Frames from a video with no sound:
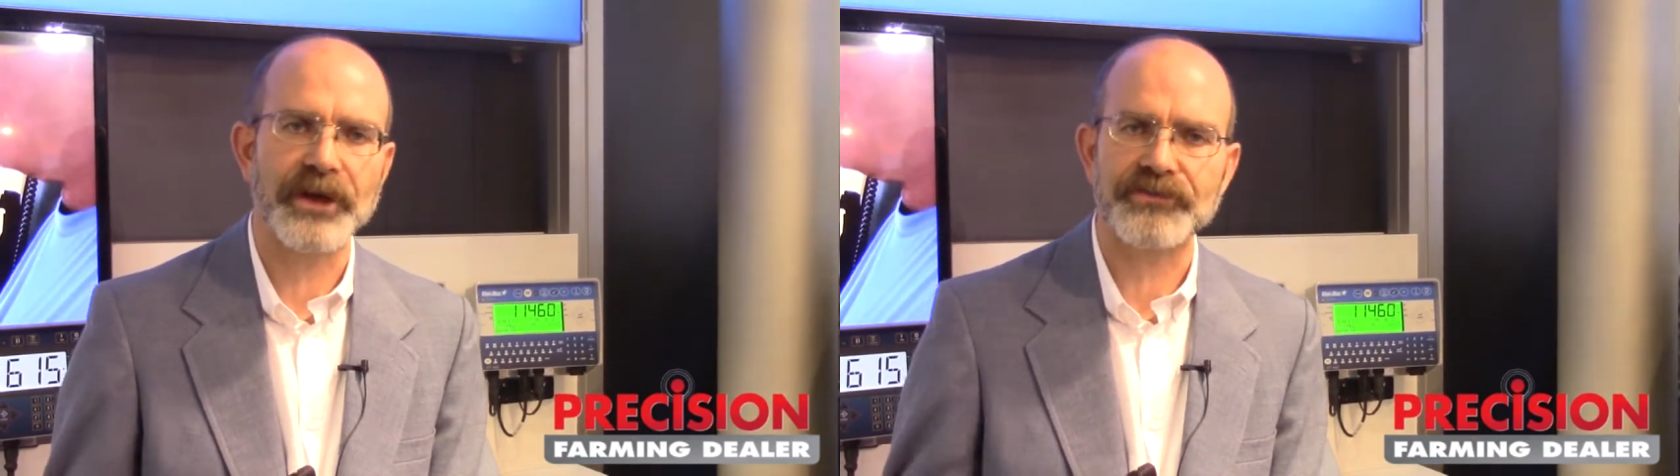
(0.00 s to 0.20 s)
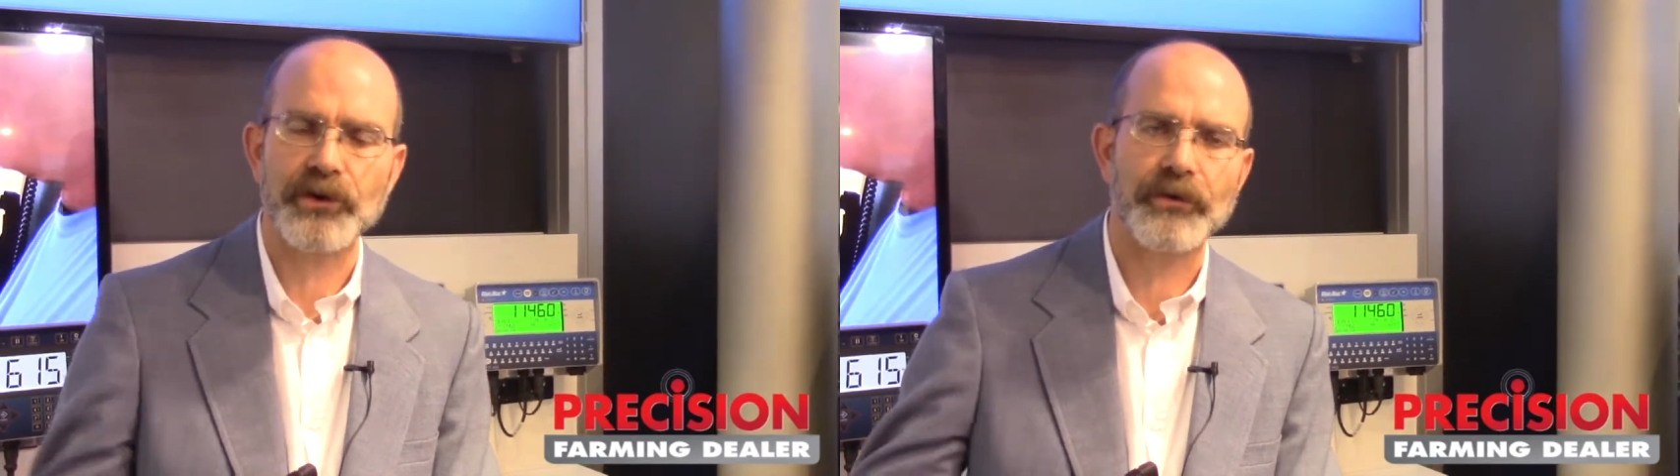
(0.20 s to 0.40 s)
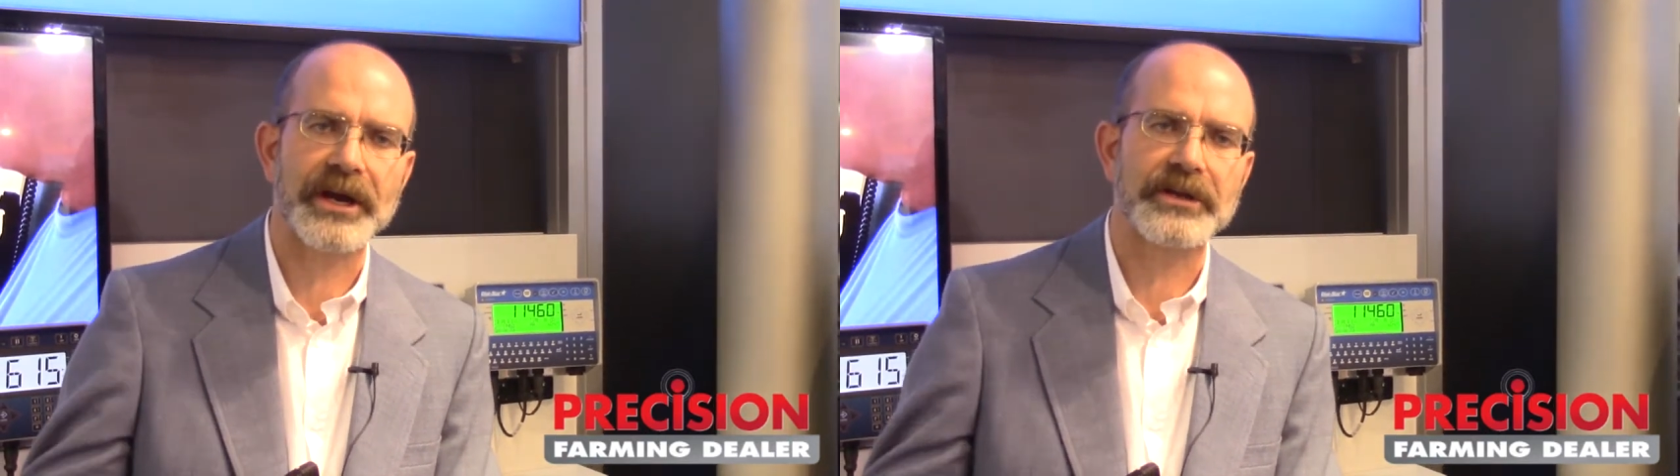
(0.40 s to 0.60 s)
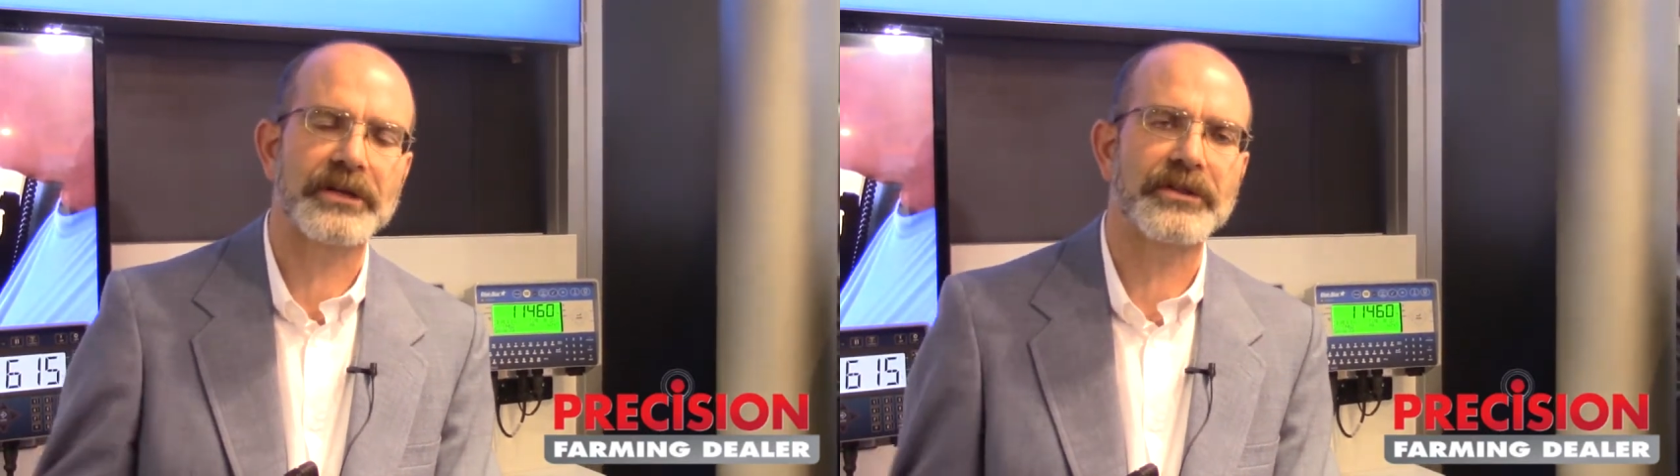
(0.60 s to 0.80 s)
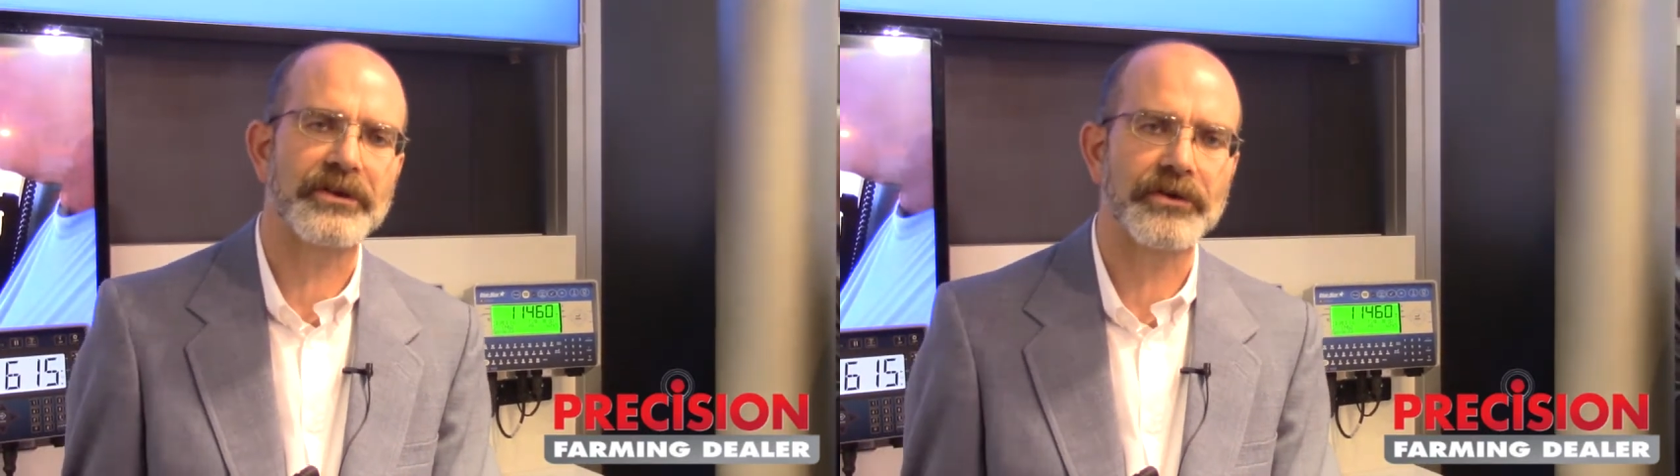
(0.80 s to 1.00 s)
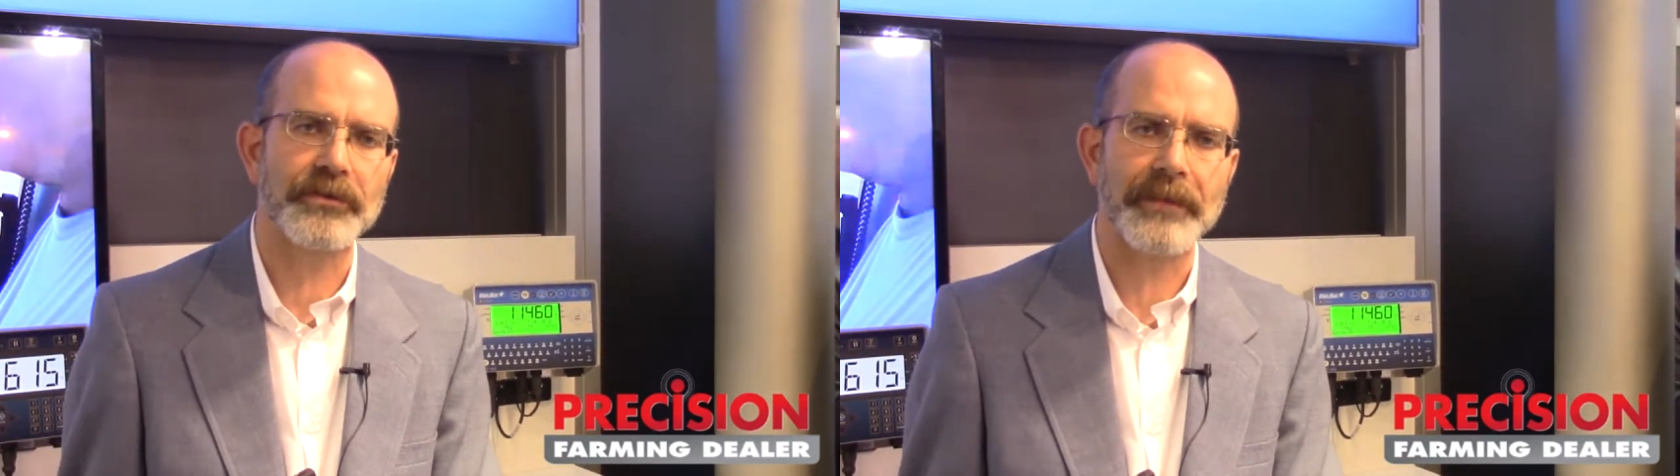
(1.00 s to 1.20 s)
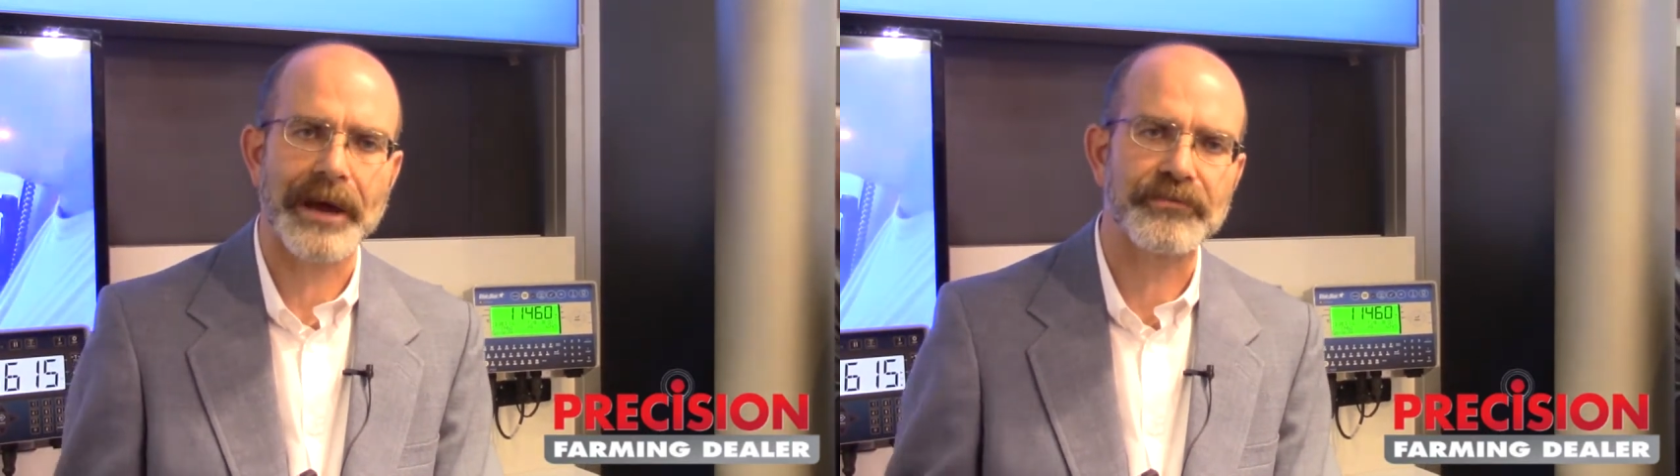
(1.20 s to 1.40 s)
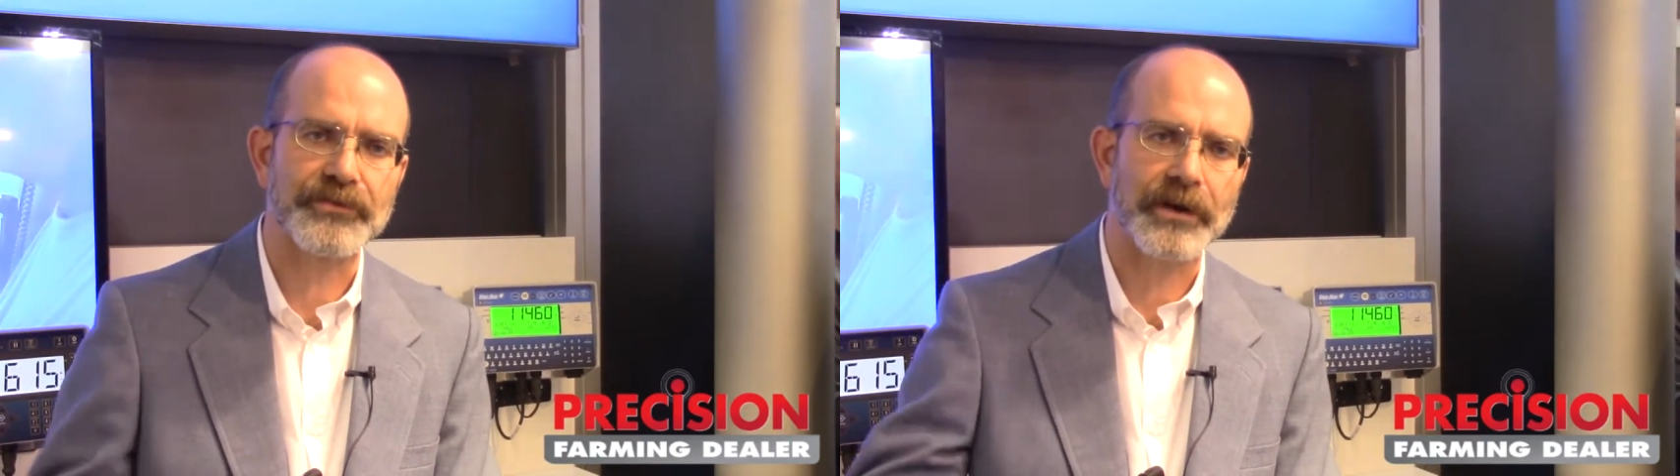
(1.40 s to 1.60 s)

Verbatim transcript: thus correcting the yield maps